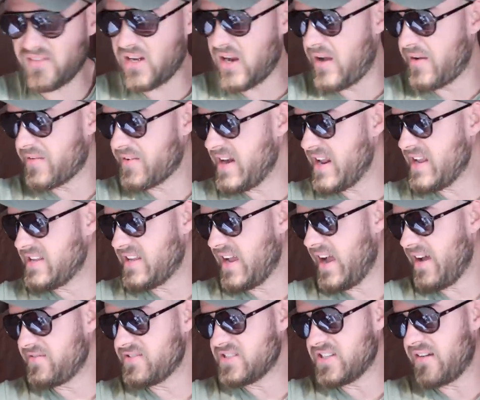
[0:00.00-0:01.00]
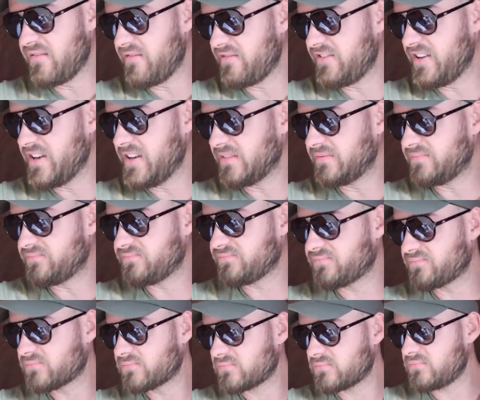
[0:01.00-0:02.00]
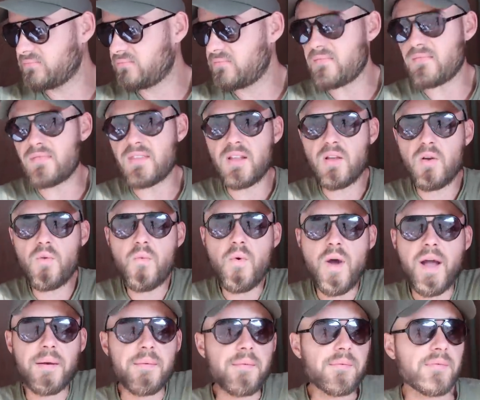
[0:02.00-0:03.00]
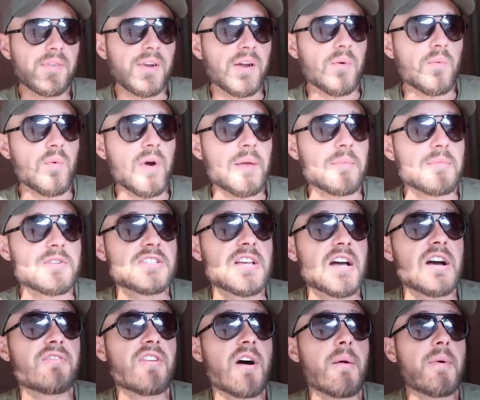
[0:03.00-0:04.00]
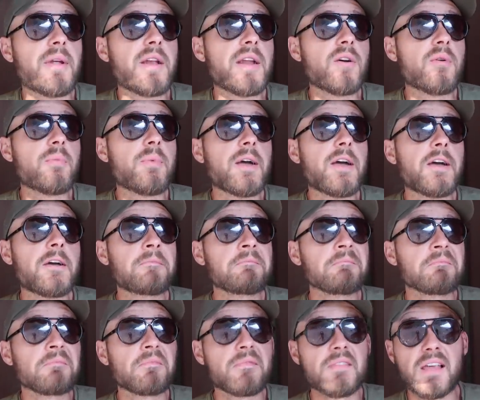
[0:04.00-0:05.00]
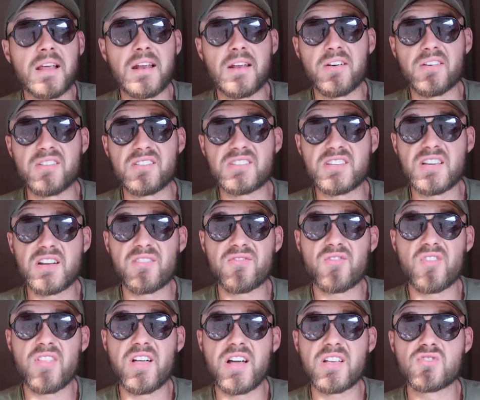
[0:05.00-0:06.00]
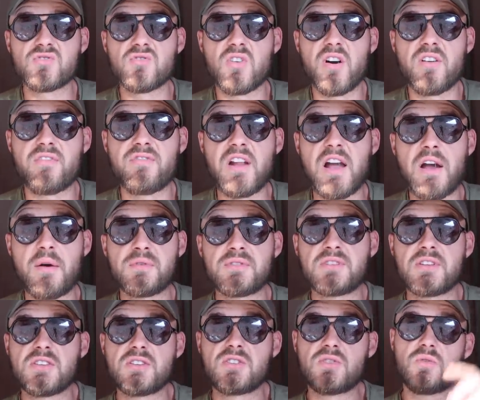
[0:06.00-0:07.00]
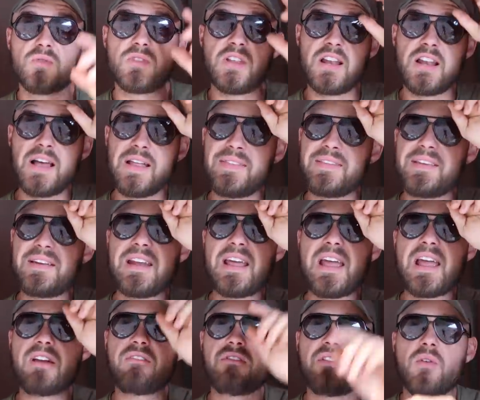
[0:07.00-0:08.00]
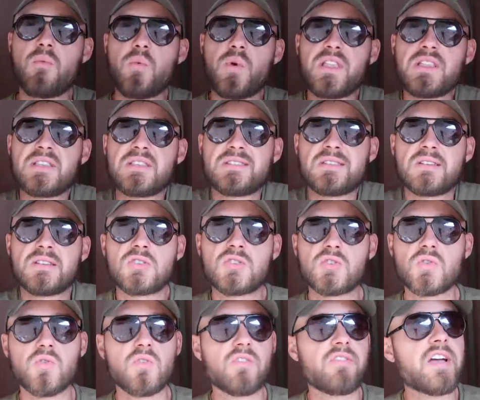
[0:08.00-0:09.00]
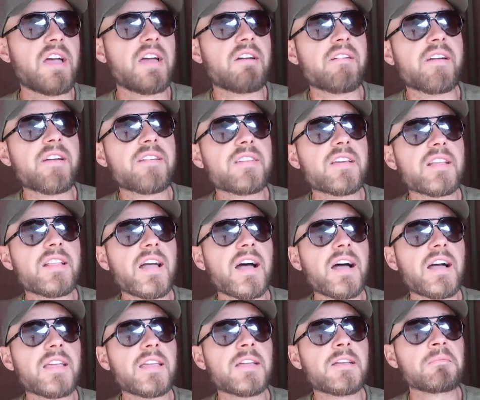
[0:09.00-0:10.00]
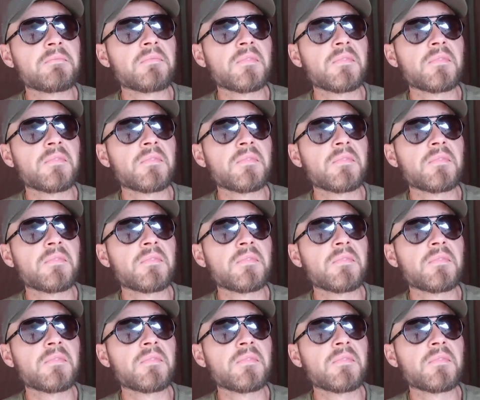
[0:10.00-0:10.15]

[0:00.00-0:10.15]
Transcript: I need to have something, you know, wake myself up a little bit. And like I said, I've got that drive now into the sort of the London area, Windsor sort of area today.